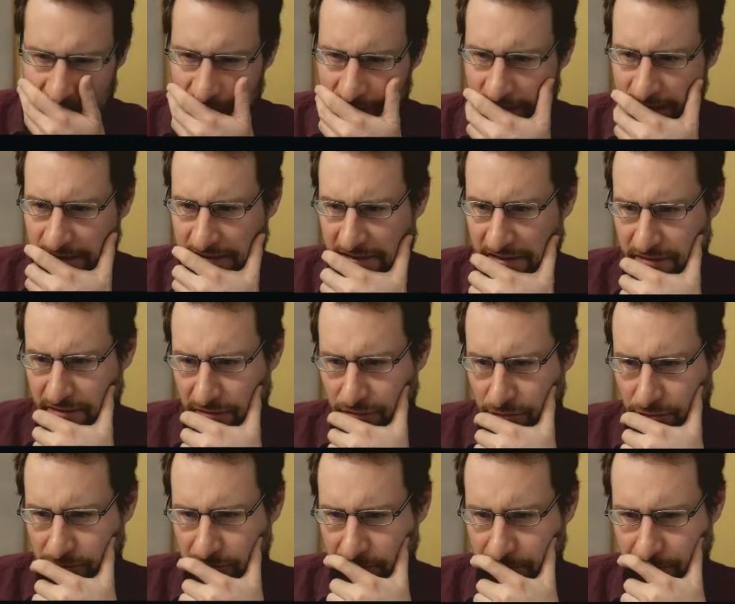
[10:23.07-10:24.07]
Yeah, that
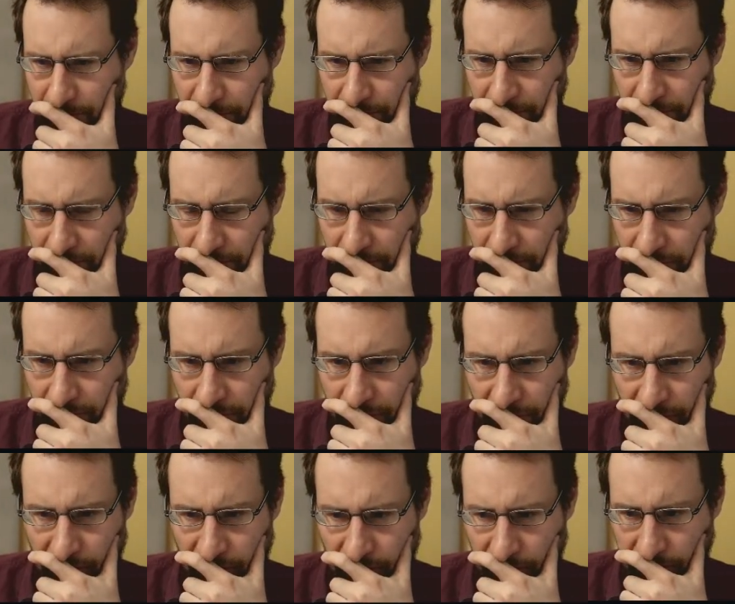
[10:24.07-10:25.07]
looks
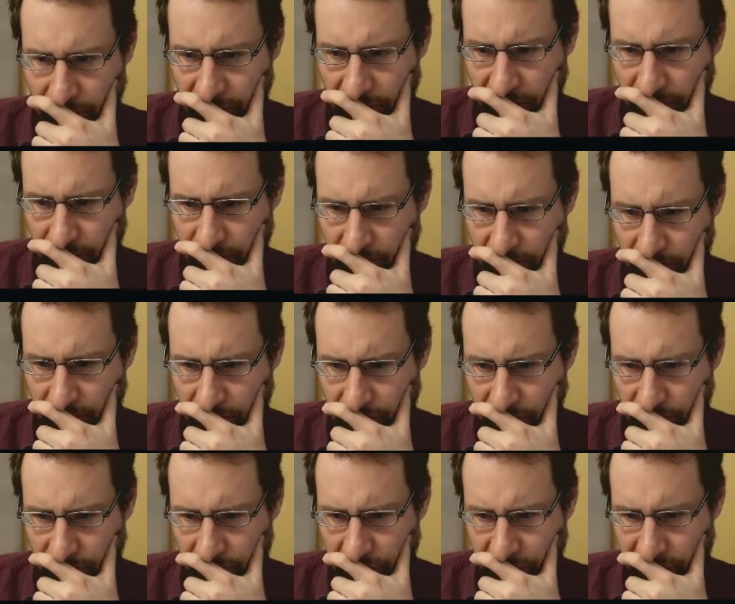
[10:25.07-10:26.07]
probably about
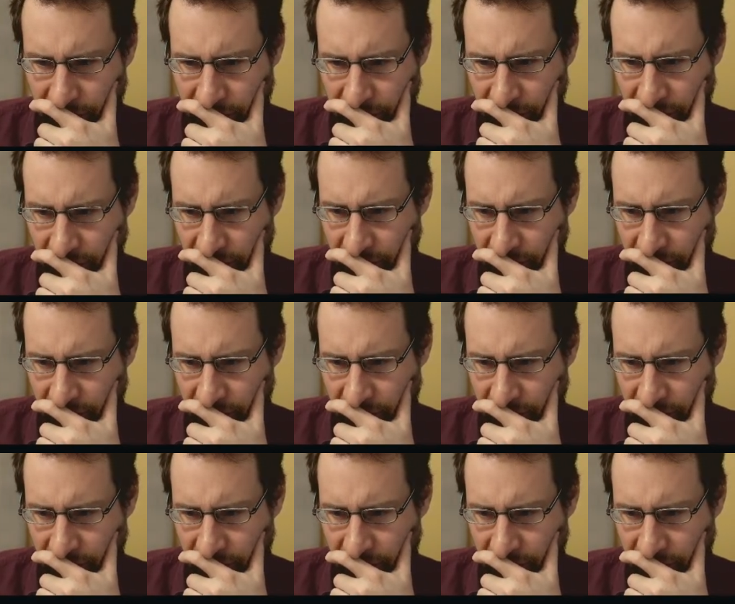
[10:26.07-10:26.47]
right.